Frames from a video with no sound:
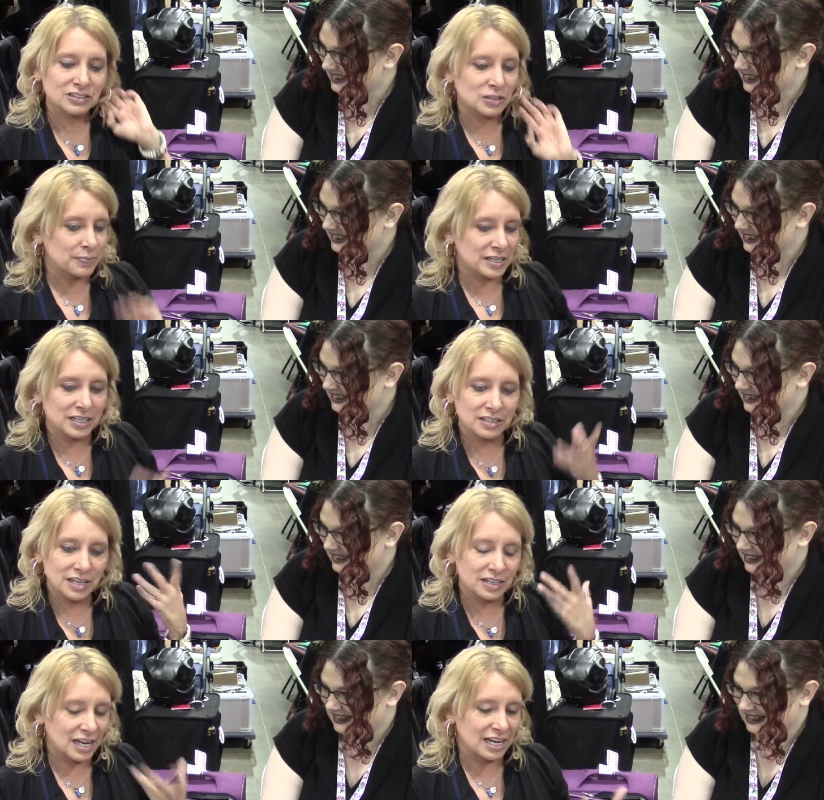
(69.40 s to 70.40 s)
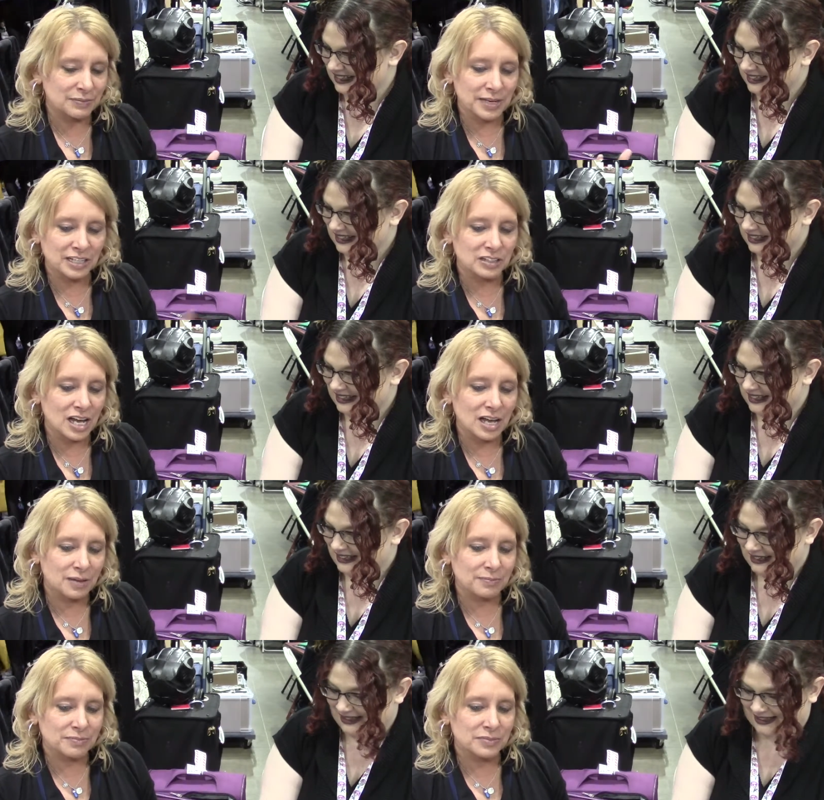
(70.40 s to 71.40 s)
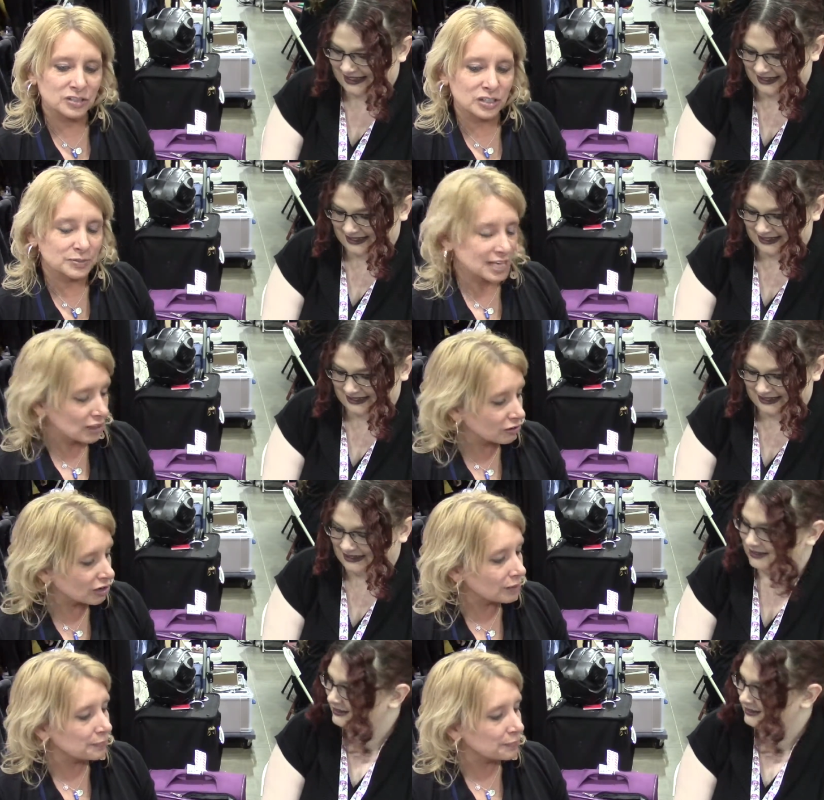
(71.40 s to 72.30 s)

Speaker 1: submitted, I admit, um, Jim Salicrup,